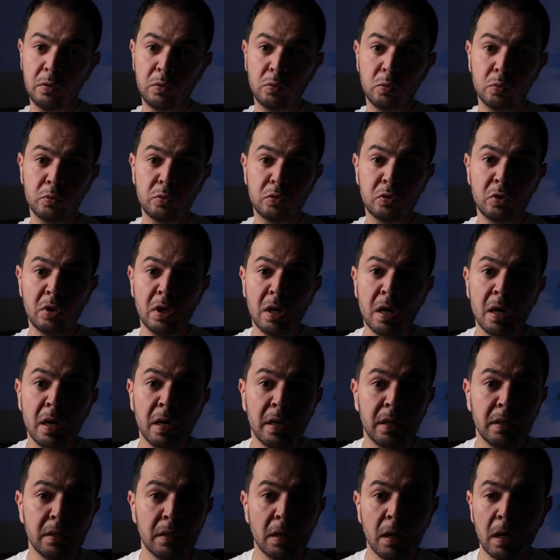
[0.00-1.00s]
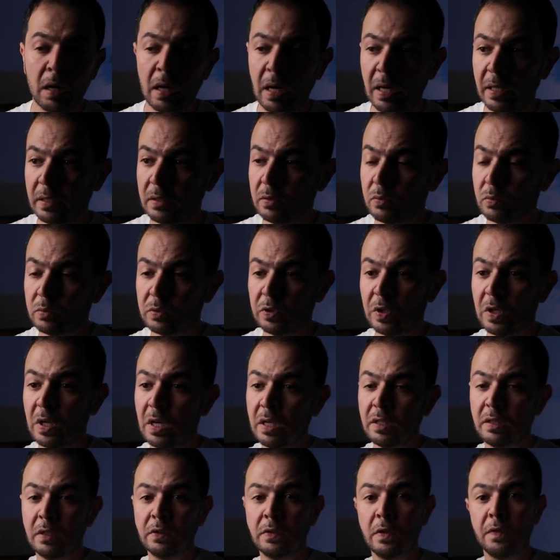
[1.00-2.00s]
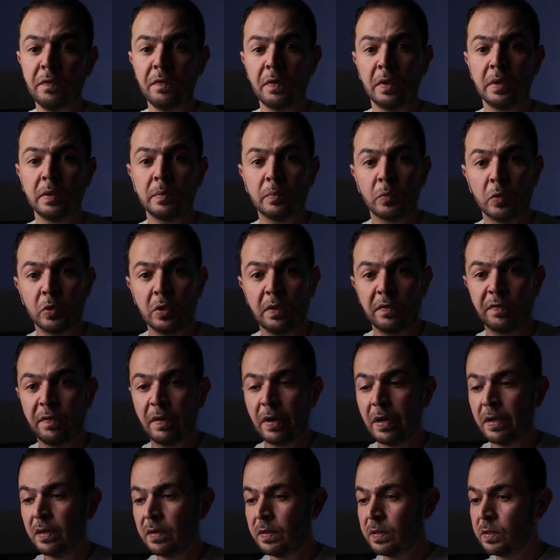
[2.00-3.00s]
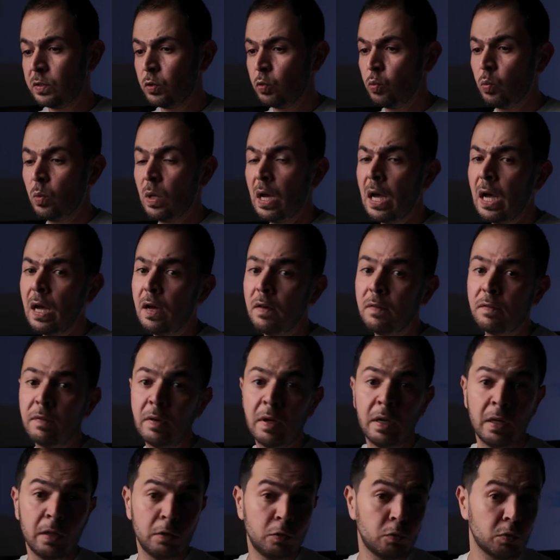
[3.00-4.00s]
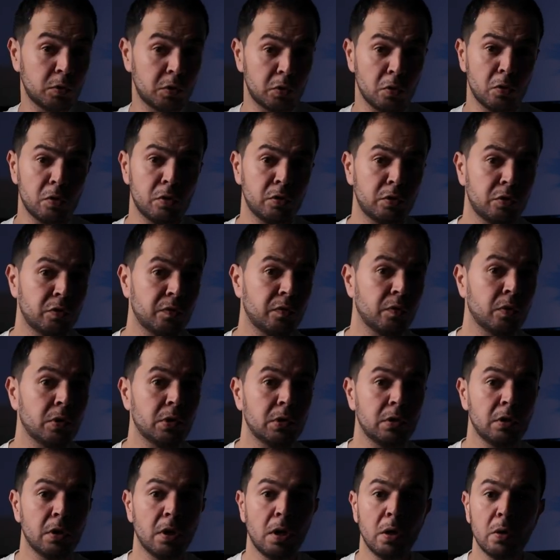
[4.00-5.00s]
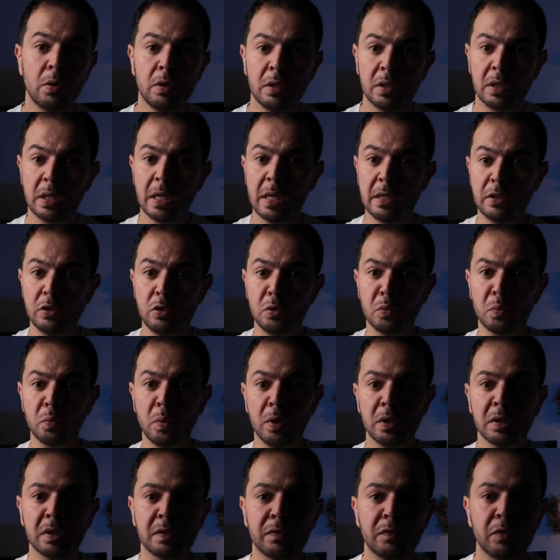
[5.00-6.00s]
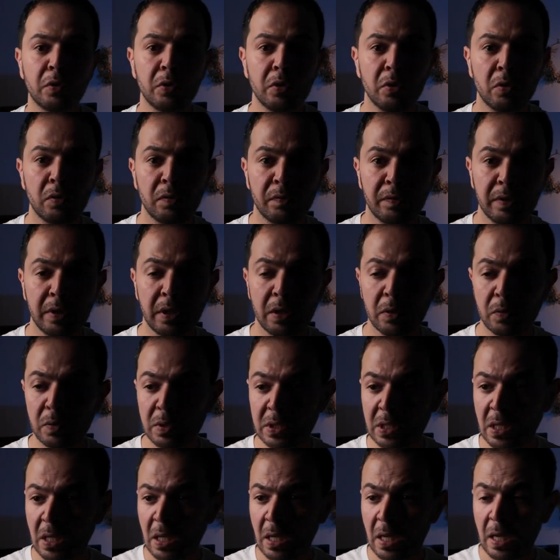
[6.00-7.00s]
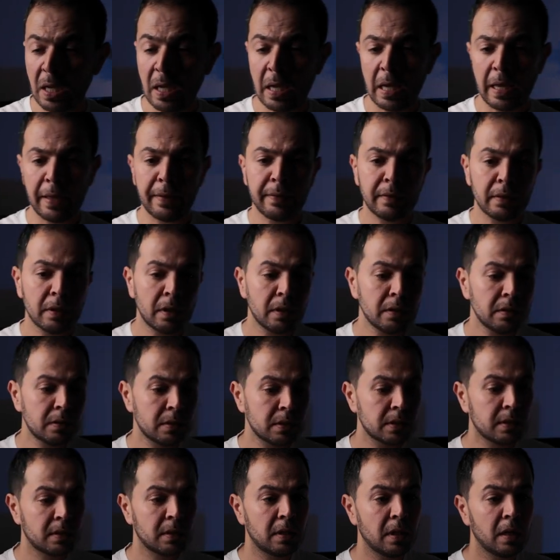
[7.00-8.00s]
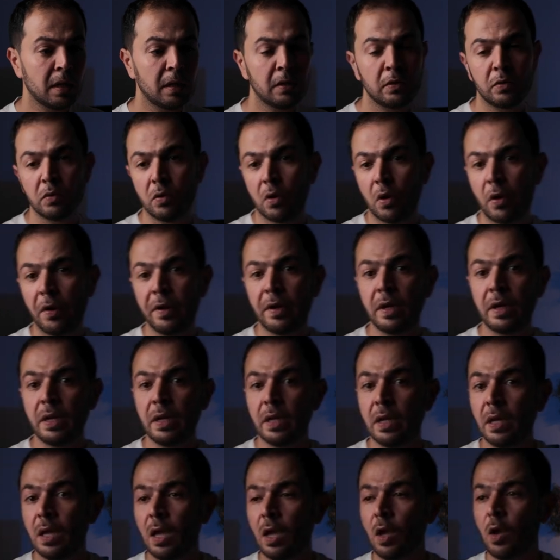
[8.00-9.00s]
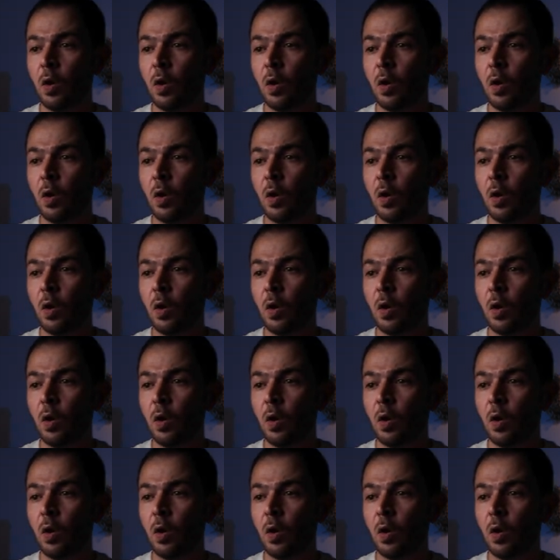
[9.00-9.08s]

to try the light, to try the different modifiers, to search for the look that you want for your videos and not stick to only